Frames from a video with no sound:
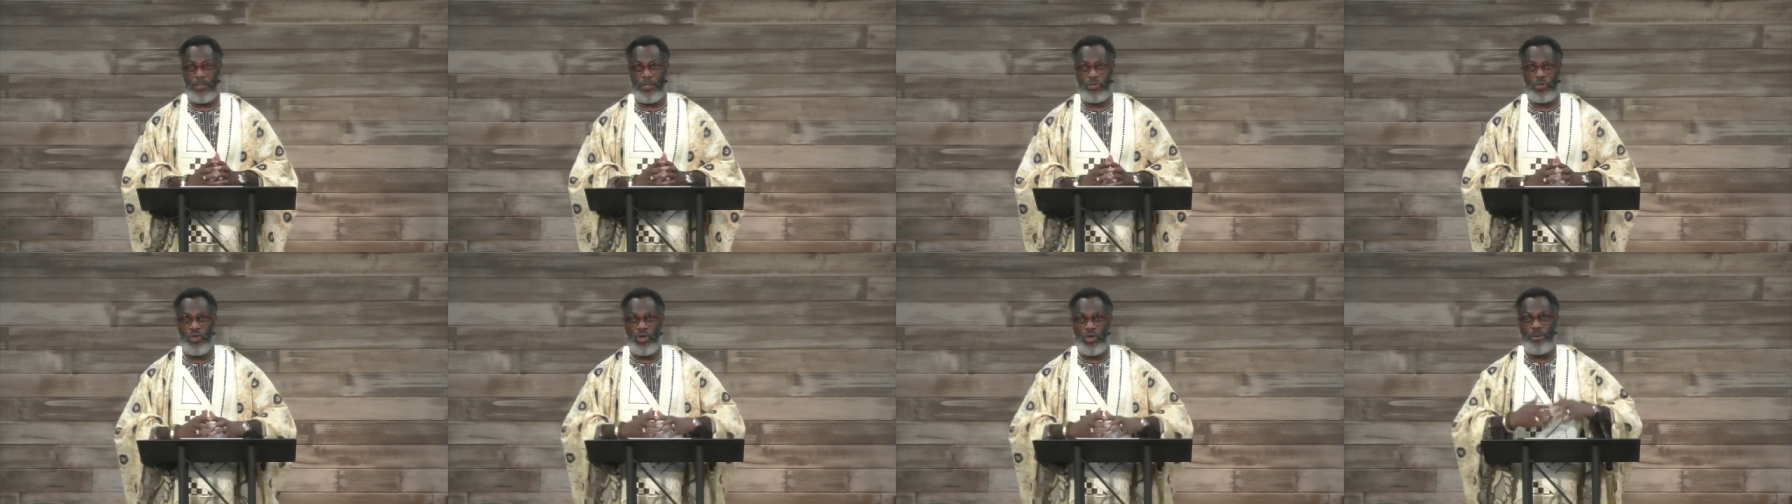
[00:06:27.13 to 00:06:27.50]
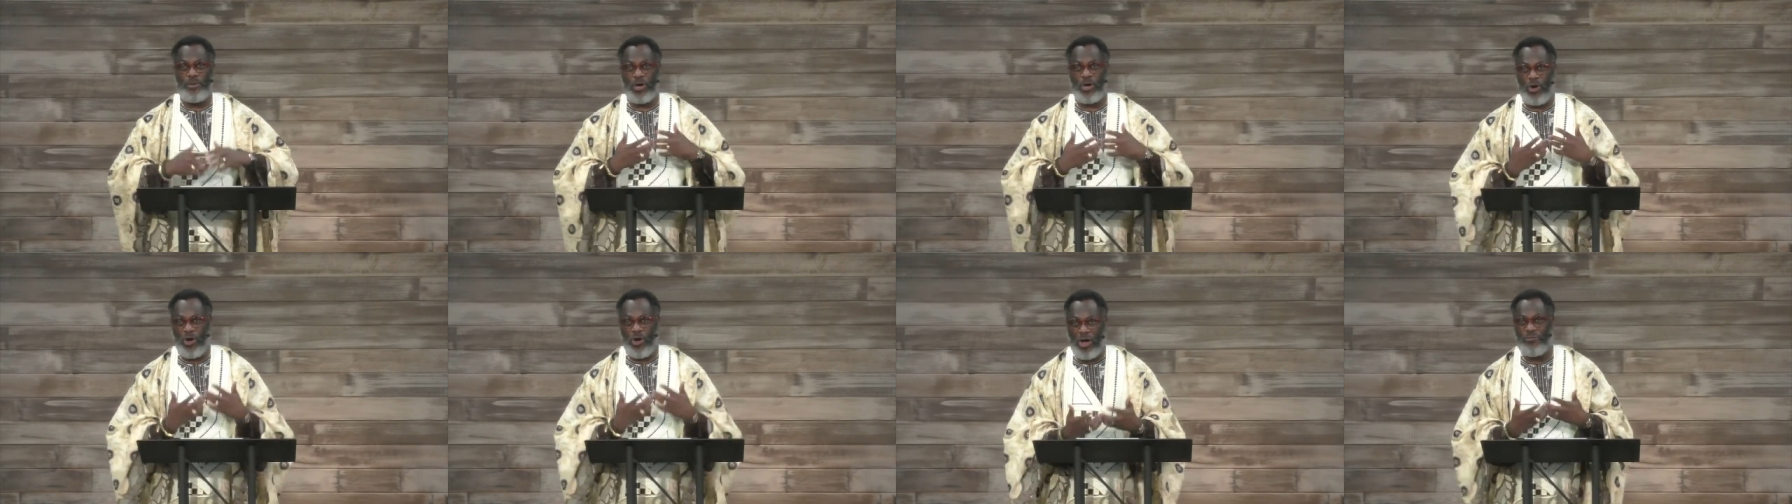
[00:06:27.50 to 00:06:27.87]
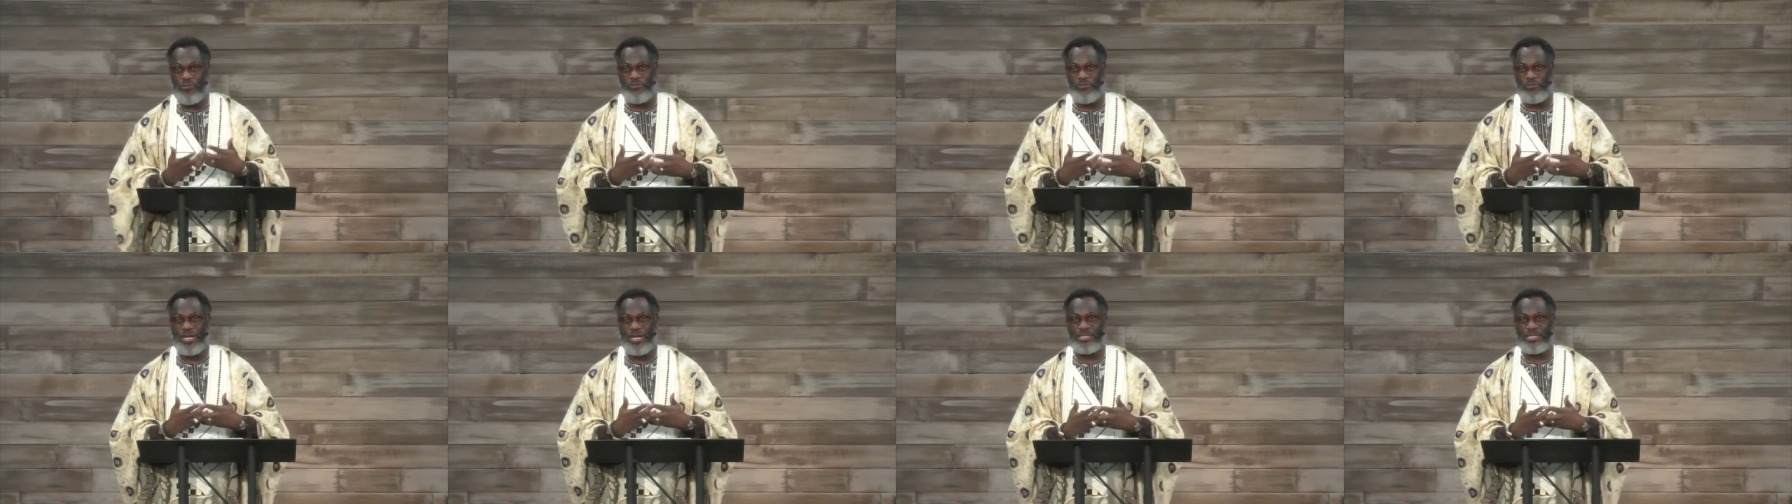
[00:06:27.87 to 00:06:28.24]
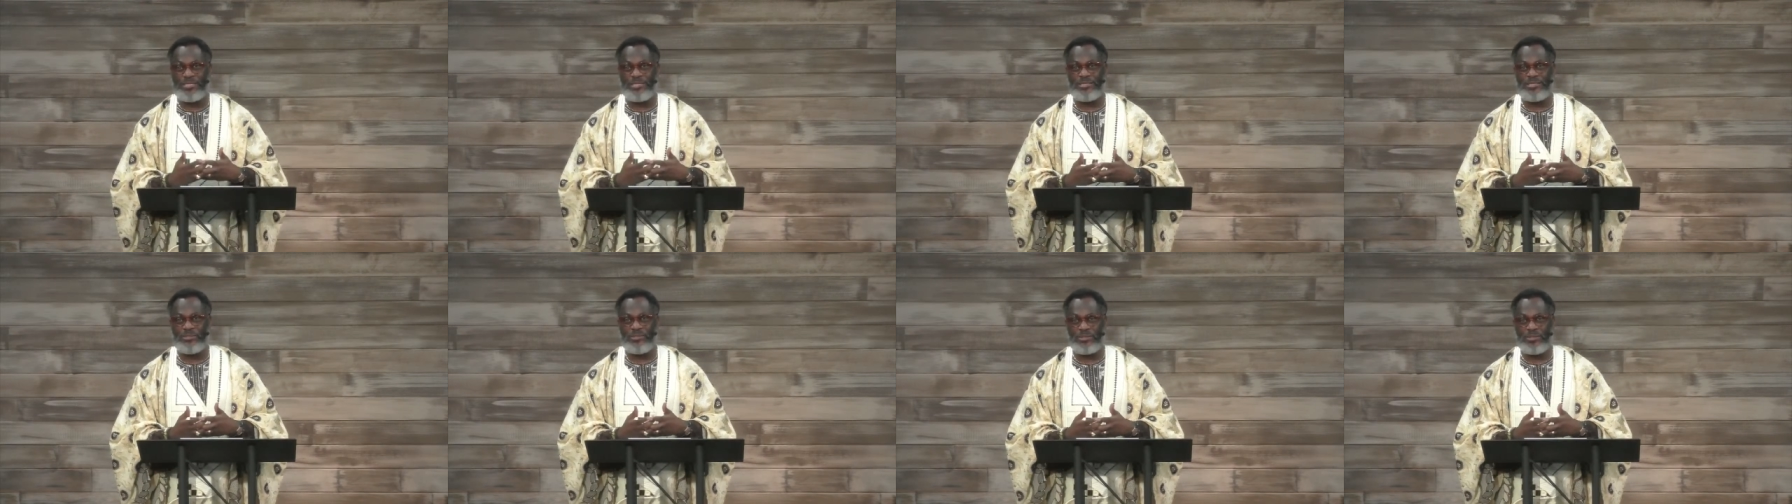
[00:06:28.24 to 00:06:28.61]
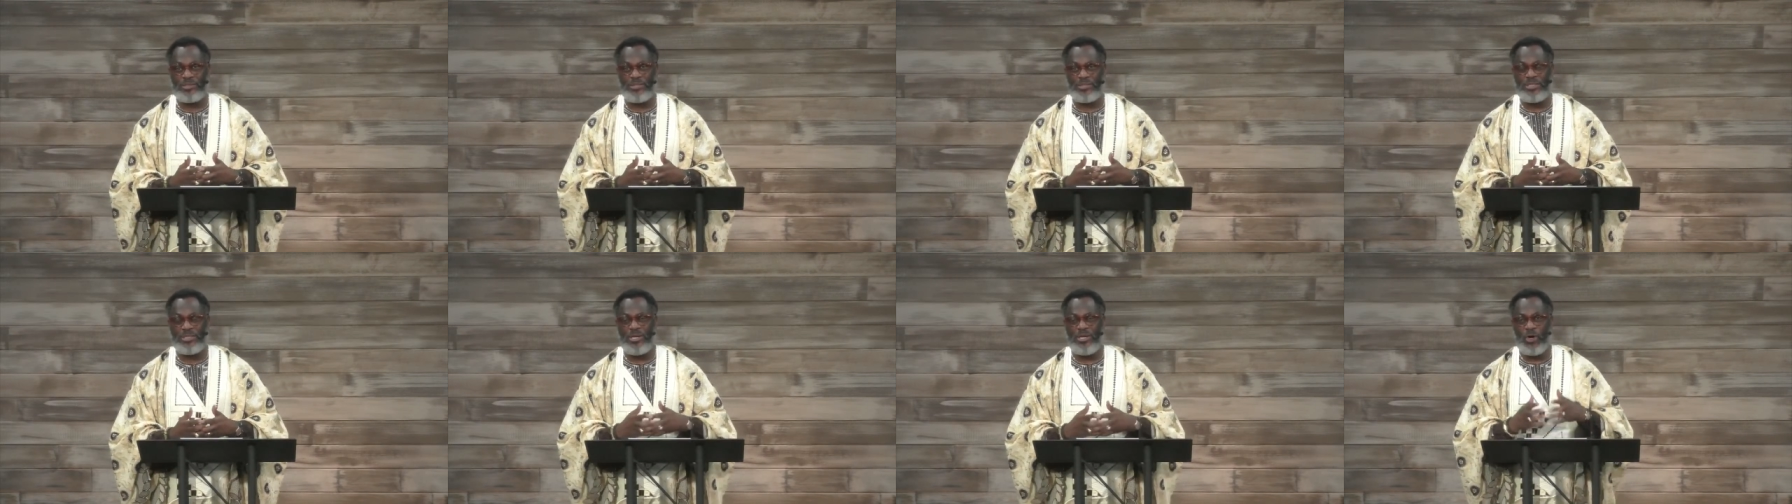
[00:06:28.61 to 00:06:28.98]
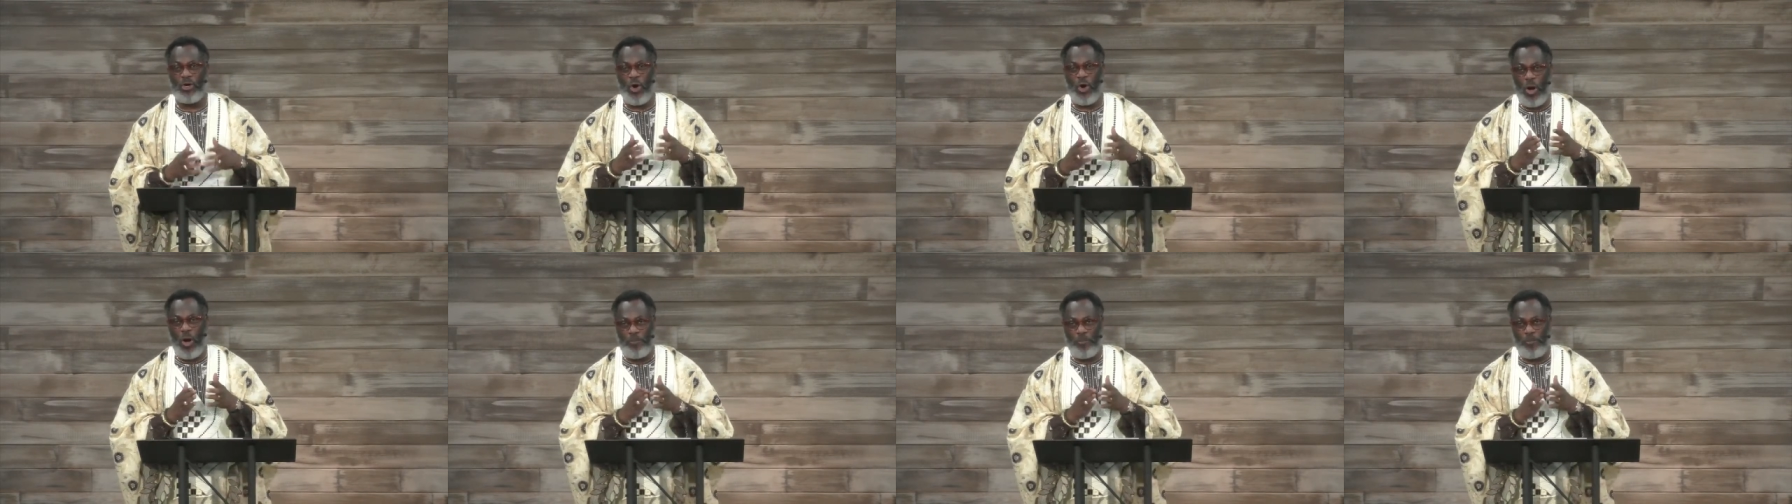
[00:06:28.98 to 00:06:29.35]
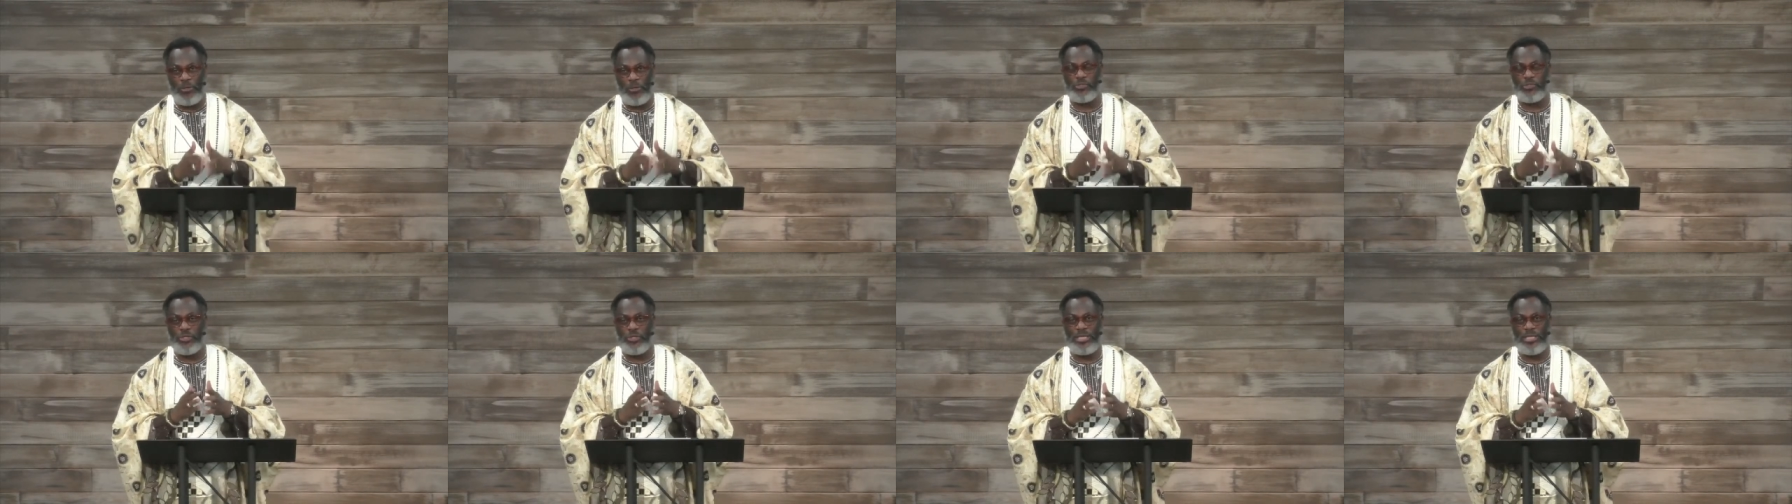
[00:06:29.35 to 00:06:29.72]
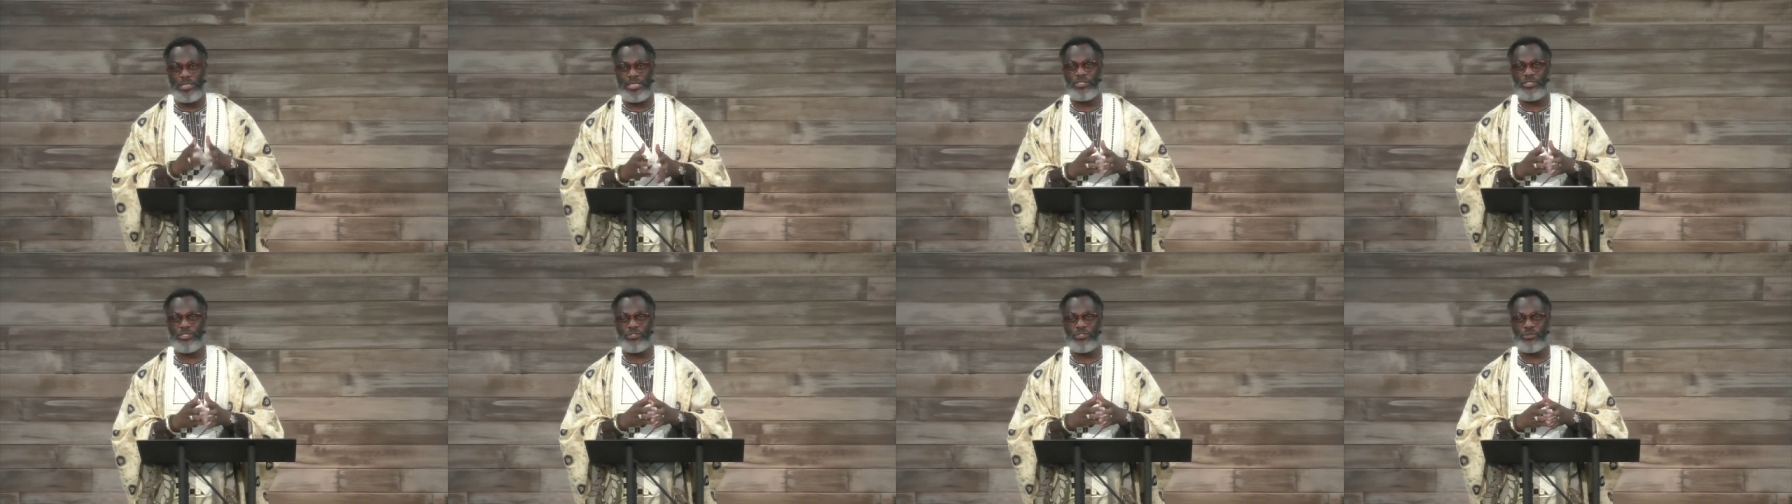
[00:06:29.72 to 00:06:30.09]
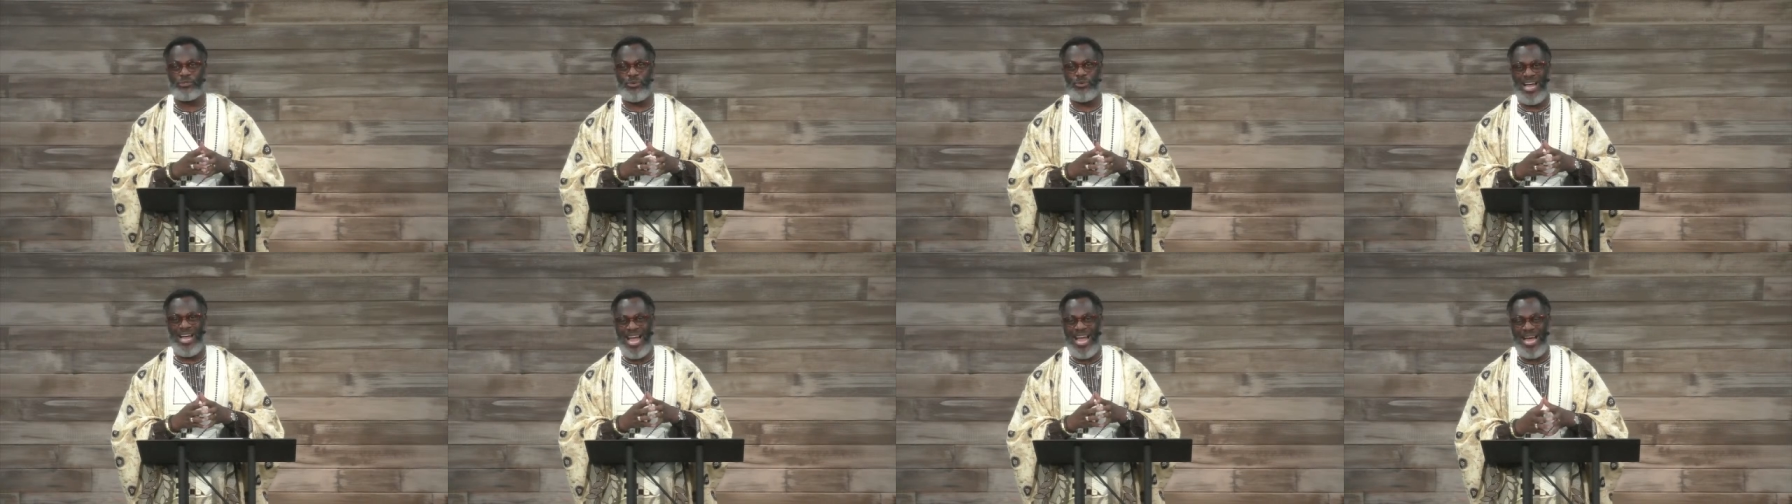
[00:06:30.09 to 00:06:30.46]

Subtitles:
You'll be offered opportunities to